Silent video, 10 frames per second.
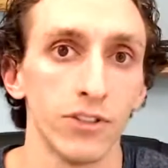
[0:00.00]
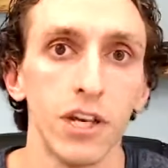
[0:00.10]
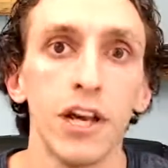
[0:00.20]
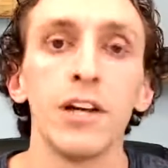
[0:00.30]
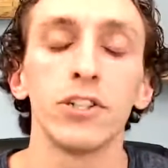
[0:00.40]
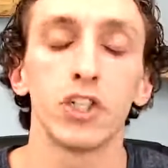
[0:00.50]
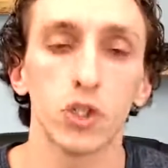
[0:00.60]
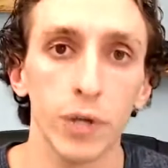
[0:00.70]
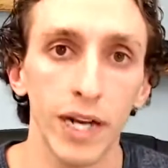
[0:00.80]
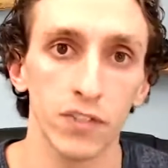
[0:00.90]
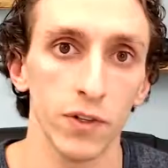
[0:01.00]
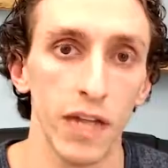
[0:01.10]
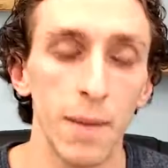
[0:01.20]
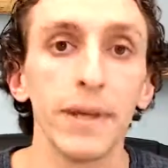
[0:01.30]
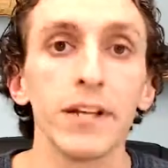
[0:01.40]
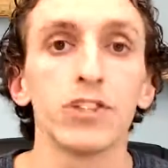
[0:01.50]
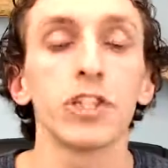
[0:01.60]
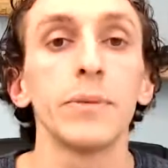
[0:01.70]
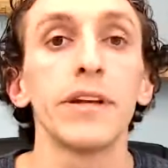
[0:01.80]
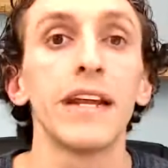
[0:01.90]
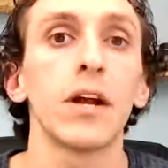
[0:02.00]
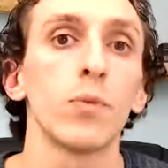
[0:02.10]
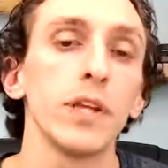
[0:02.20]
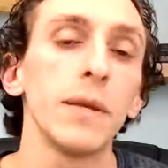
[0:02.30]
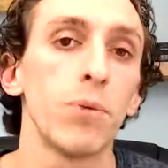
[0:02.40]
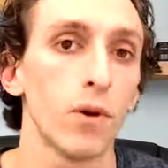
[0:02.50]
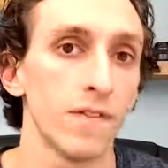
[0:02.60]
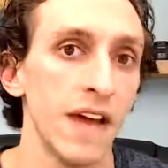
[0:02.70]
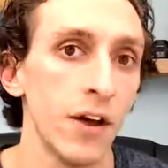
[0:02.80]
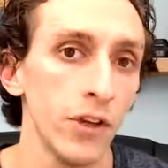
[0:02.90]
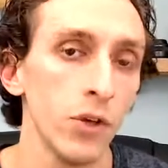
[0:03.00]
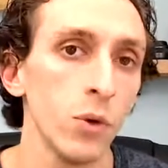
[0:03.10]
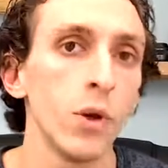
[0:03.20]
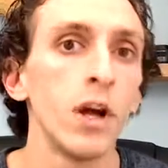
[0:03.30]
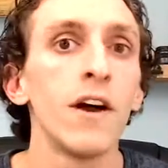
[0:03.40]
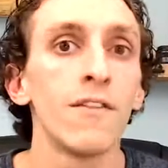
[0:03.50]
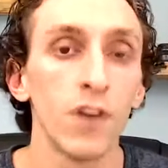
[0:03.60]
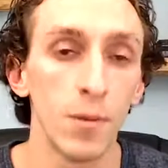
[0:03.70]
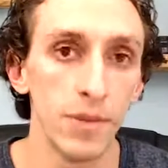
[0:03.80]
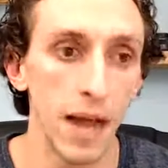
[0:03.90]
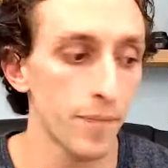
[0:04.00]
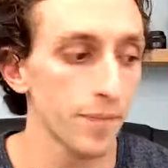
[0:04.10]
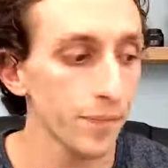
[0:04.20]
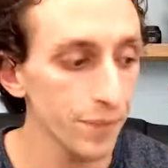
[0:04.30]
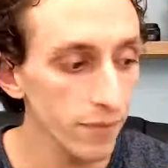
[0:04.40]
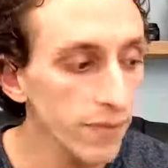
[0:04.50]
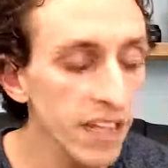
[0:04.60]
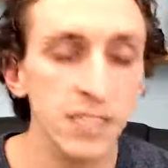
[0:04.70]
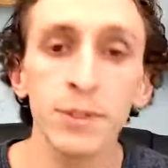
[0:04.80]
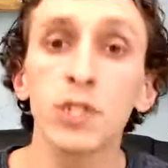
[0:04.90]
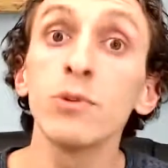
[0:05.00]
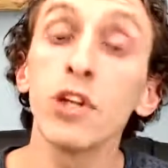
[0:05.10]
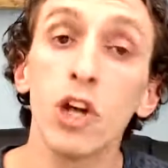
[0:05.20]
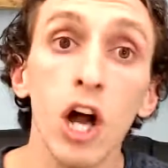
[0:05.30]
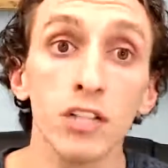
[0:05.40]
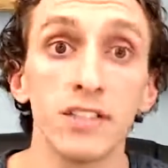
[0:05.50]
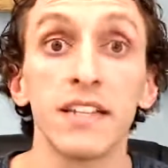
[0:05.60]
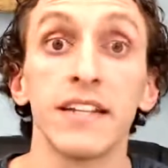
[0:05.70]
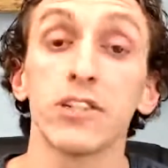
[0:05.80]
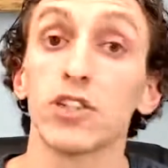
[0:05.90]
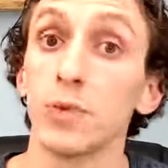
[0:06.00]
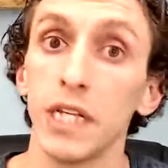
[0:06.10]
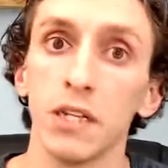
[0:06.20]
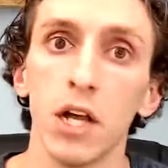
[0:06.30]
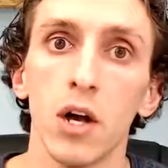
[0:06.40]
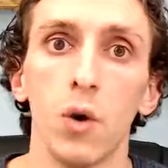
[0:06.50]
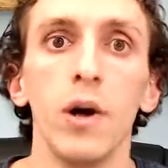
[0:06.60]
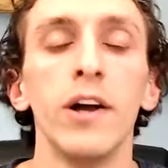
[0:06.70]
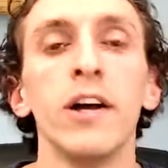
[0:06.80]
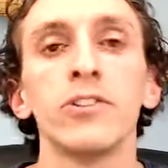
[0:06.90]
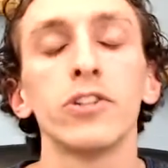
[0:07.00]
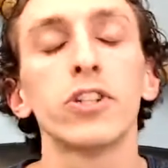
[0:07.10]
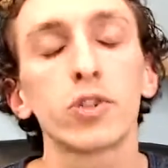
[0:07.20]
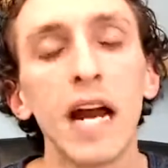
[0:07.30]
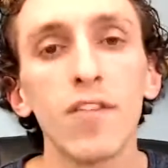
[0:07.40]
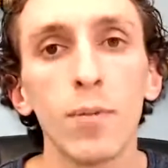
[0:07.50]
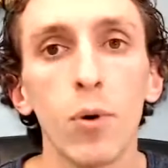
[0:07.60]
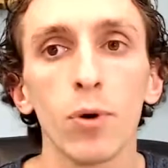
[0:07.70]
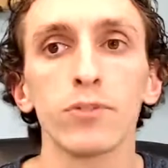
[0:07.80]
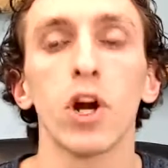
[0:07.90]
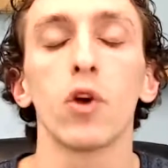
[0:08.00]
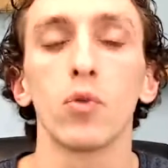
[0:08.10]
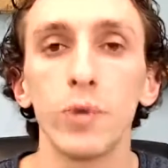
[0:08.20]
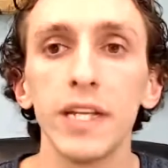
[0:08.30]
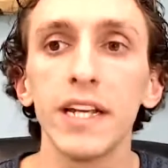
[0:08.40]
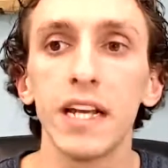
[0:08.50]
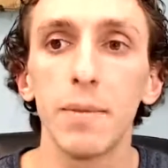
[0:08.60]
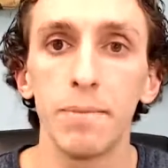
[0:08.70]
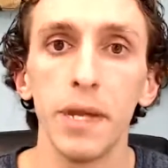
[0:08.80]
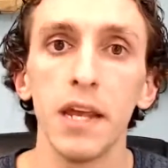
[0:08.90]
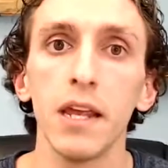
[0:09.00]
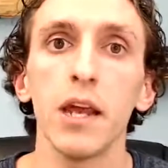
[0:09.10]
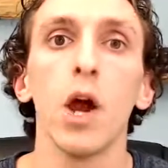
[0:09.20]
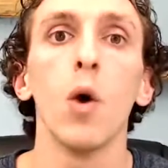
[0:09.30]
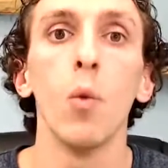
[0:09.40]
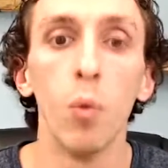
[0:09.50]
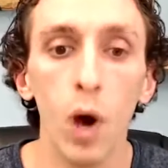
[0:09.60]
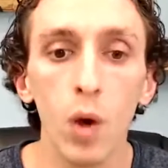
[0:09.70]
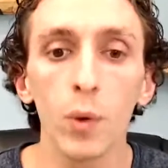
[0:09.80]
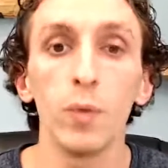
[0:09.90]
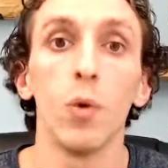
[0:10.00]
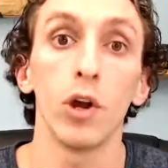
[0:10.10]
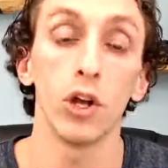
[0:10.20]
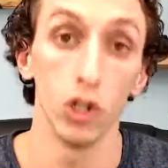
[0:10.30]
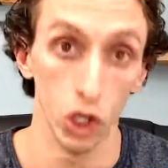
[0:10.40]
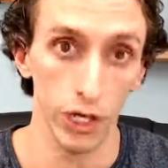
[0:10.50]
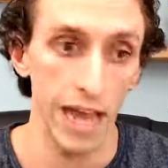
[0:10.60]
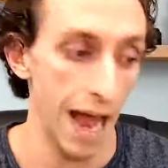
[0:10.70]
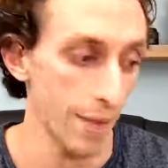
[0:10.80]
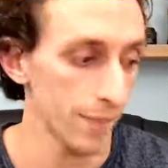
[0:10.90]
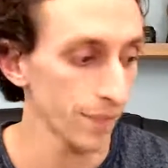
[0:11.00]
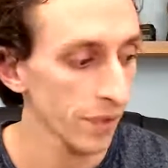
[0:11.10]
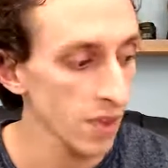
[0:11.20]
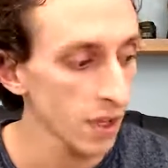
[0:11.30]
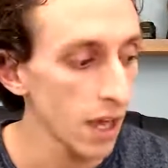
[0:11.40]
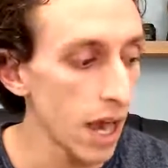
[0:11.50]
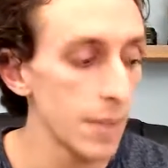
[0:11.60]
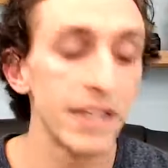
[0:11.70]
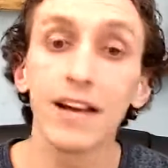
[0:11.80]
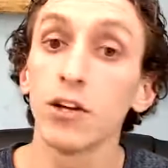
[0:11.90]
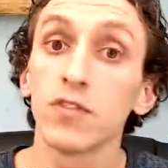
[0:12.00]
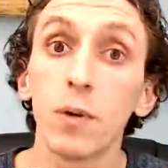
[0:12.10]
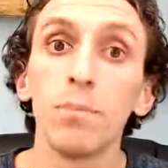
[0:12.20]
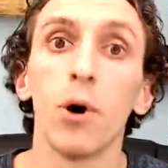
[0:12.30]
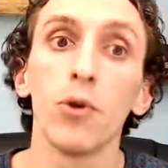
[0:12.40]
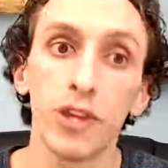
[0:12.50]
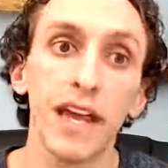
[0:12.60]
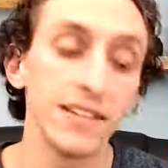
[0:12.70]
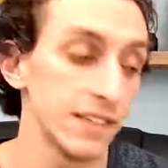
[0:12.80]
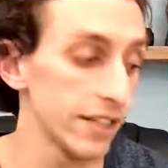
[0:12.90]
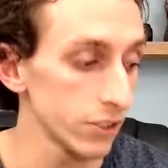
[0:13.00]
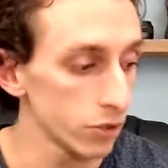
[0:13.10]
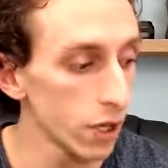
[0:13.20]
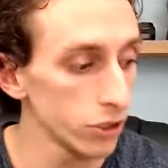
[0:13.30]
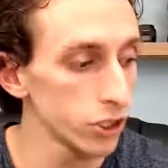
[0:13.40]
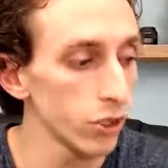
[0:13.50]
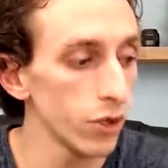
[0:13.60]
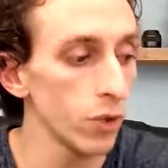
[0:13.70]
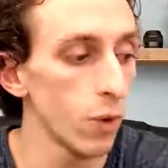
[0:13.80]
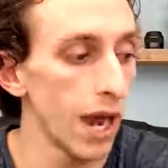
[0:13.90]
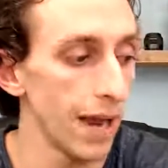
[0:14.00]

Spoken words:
to transfer them, because you're going to be getting a really poor value from them, especially when the cost of the tickets are really low. So the travel portals are really going to be what we want to look at. And that goes for both cases here. So I'll show you why.